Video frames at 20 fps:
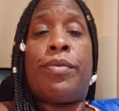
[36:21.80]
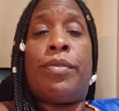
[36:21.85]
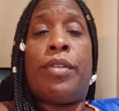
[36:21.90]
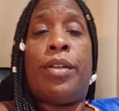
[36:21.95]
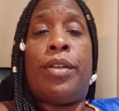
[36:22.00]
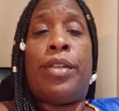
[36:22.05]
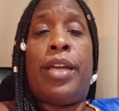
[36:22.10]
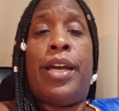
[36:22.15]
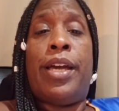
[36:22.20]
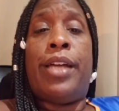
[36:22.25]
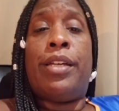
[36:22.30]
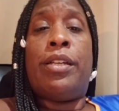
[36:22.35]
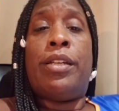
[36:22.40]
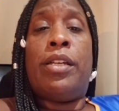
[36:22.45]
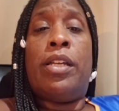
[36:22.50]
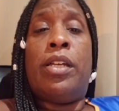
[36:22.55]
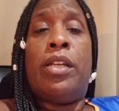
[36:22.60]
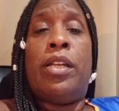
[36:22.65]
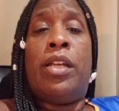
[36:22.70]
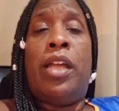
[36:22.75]
Okay?
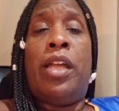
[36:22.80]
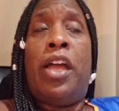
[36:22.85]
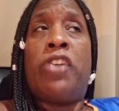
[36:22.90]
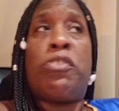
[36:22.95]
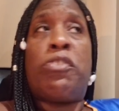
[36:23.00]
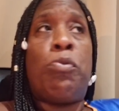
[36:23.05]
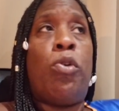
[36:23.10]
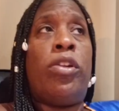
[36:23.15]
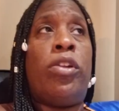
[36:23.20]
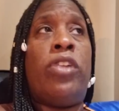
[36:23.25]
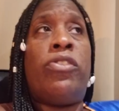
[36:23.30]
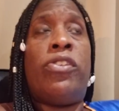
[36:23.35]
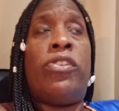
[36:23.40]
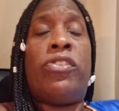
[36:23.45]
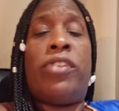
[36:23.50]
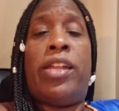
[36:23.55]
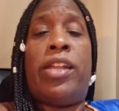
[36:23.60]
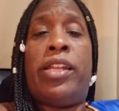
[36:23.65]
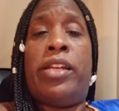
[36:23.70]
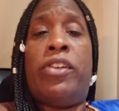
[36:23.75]
It's more than just
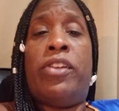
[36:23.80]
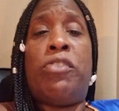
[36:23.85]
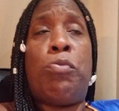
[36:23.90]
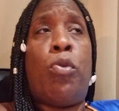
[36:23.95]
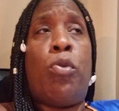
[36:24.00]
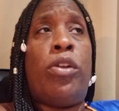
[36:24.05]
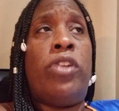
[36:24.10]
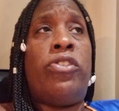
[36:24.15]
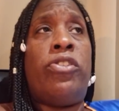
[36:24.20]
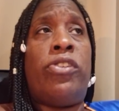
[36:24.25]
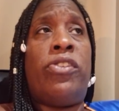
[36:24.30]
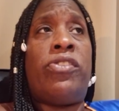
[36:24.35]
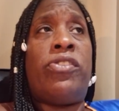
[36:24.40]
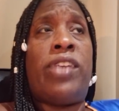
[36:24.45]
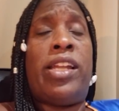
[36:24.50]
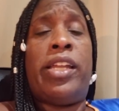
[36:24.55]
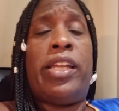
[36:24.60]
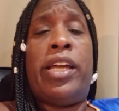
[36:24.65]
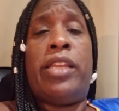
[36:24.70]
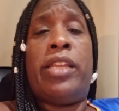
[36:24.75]

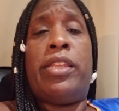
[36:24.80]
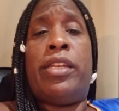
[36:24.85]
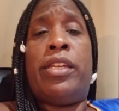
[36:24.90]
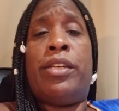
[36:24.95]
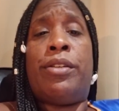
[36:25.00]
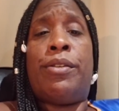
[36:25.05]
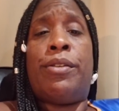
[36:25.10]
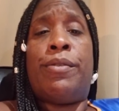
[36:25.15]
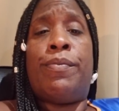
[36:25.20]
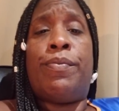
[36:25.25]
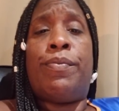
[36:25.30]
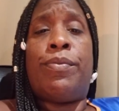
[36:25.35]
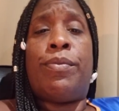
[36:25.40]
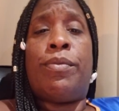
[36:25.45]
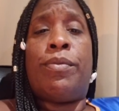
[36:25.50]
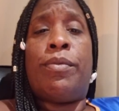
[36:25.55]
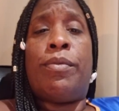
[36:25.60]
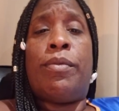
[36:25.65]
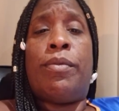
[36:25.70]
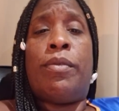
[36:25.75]
Xylanthia.
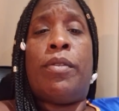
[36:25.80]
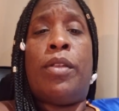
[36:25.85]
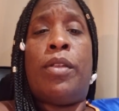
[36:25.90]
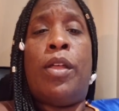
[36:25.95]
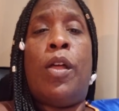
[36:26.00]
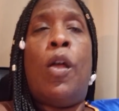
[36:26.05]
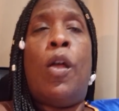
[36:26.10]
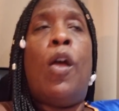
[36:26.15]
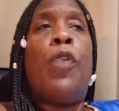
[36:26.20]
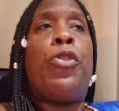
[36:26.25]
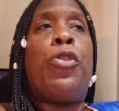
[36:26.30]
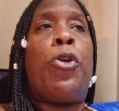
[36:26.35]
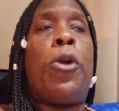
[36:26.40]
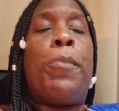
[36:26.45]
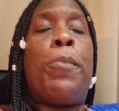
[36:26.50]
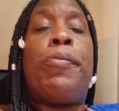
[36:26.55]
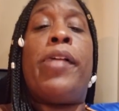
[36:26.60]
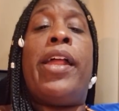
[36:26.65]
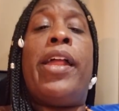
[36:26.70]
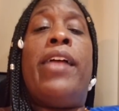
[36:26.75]
There are
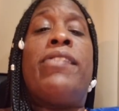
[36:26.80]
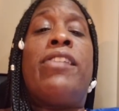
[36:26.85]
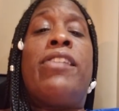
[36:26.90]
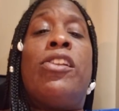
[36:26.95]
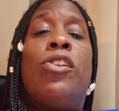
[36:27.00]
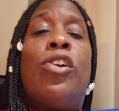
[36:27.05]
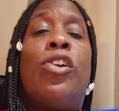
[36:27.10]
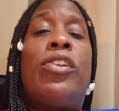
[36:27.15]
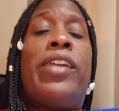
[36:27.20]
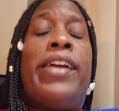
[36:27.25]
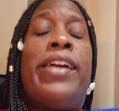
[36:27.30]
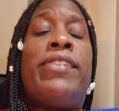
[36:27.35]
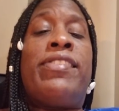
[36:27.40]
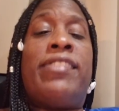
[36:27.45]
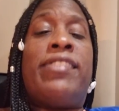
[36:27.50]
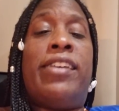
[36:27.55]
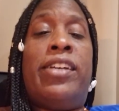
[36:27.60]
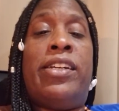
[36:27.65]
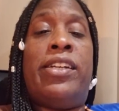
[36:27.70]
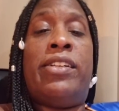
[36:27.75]
planets that look like
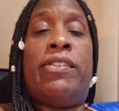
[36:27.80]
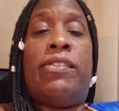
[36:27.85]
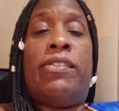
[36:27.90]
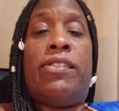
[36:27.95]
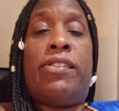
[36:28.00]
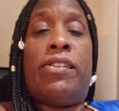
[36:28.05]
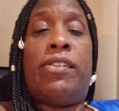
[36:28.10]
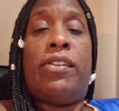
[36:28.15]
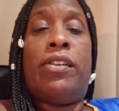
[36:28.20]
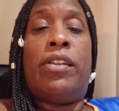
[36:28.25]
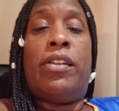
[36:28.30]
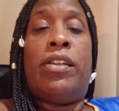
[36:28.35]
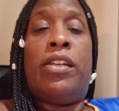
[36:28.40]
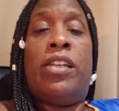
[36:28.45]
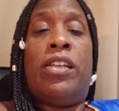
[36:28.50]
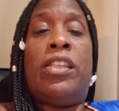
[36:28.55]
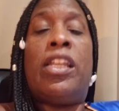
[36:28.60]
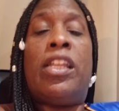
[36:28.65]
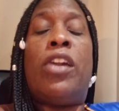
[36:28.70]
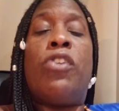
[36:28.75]
suns
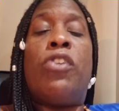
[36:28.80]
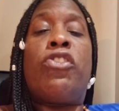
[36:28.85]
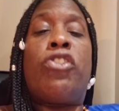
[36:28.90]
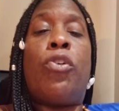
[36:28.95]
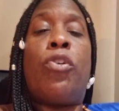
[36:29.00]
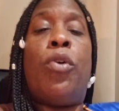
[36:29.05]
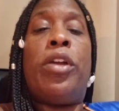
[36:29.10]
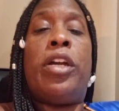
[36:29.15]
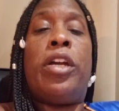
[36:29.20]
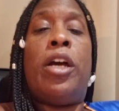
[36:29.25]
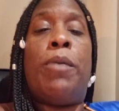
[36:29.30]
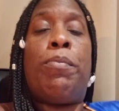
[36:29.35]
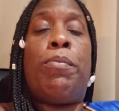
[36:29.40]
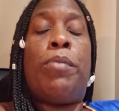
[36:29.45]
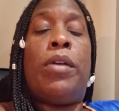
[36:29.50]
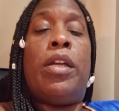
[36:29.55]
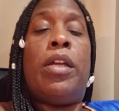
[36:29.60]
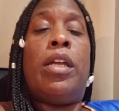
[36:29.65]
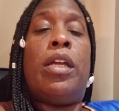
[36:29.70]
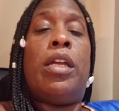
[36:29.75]
that are showing up
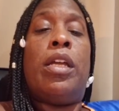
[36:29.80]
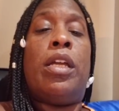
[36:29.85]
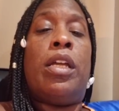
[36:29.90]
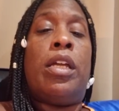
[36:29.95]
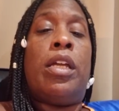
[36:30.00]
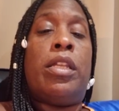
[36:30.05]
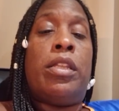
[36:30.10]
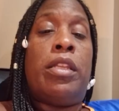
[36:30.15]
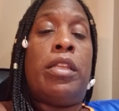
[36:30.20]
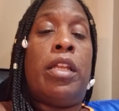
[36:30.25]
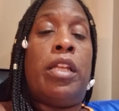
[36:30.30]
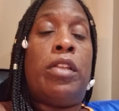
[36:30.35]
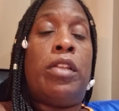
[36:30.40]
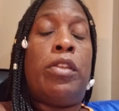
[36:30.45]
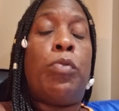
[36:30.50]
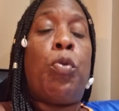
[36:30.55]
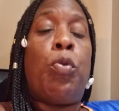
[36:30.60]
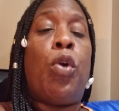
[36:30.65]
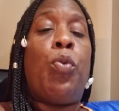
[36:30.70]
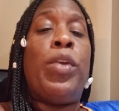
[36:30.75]

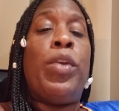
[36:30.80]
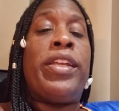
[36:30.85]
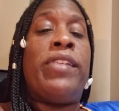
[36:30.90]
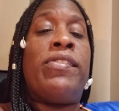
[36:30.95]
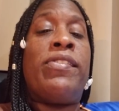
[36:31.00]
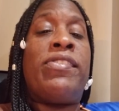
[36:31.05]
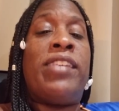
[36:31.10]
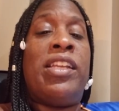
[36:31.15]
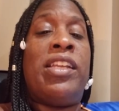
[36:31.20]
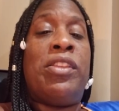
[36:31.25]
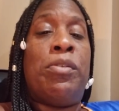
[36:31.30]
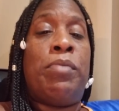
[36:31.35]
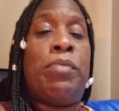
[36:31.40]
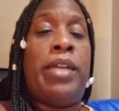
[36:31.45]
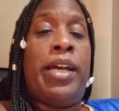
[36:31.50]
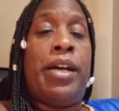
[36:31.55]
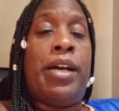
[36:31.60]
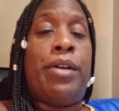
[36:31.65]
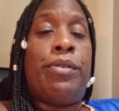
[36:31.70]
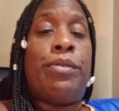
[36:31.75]
where we can see them
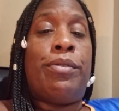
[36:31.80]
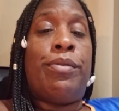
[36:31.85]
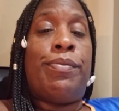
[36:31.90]
now.